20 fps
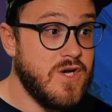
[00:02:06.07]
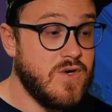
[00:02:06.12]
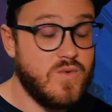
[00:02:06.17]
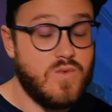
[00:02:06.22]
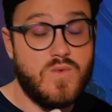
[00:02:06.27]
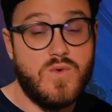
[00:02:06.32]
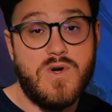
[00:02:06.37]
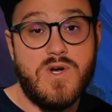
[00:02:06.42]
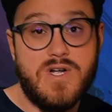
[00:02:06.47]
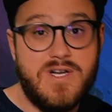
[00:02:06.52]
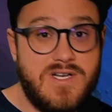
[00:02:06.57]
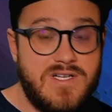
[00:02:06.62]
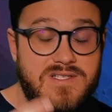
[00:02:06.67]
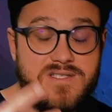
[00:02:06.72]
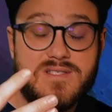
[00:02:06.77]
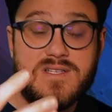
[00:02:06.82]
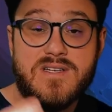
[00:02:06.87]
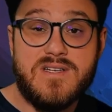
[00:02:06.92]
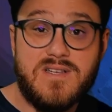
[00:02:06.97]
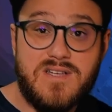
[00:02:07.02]
run and
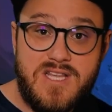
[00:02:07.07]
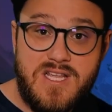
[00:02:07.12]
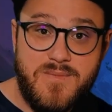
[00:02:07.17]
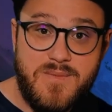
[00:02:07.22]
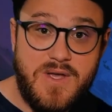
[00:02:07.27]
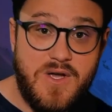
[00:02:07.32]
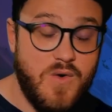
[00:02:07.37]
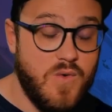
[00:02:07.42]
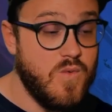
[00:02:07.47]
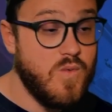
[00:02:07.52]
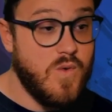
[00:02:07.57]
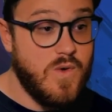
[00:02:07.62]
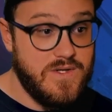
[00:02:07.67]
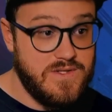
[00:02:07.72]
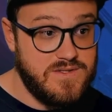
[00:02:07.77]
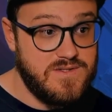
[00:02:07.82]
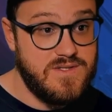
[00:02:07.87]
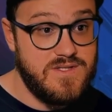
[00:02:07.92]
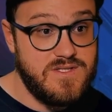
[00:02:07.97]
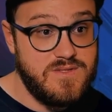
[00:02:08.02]
send an email
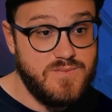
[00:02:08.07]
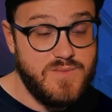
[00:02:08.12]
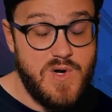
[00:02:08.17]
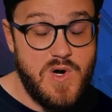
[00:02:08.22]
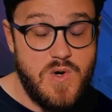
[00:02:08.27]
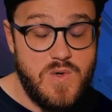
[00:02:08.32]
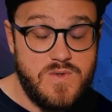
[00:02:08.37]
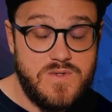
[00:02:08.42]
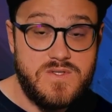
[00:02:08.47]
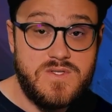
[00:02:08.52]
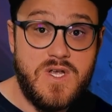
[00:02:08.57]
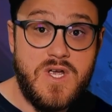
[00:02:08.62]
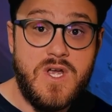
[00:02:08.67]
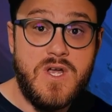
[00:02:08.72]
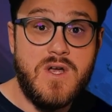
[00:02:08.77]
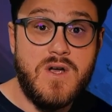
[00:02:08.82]
once these posts